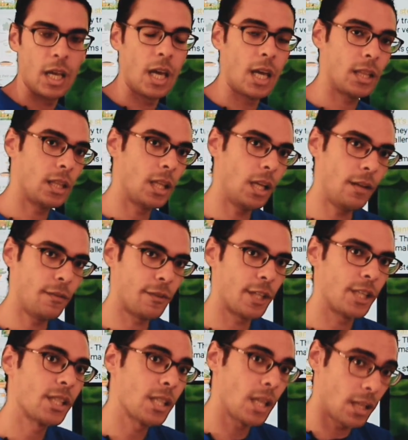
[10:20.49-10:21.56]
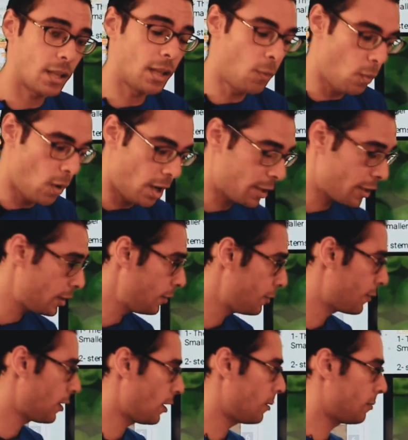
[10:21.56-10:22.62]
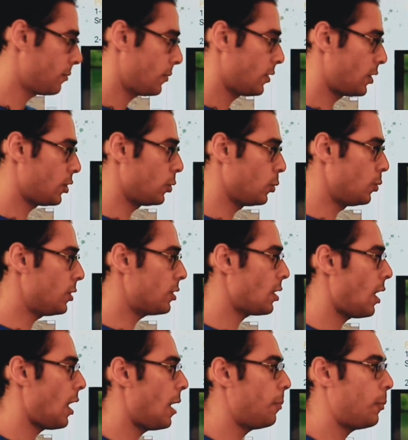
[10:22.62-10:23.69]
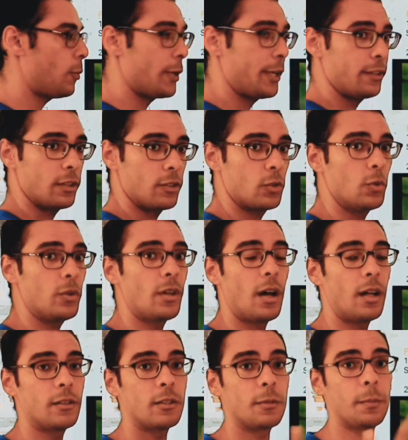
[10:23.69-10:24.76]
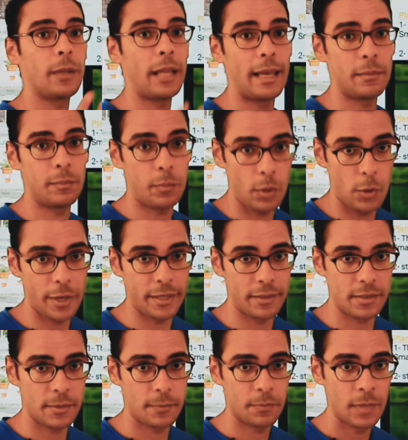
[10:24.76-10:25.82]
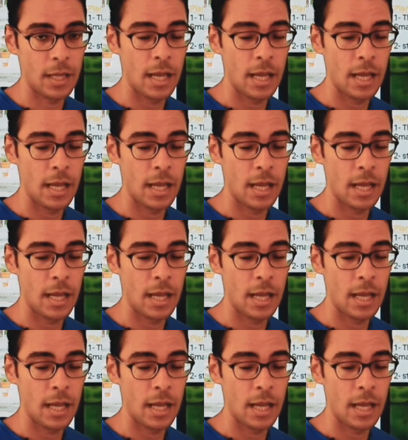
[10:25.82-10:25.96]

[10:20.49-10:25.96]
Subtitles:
It delivers the water from the roots upward to the other plant parts.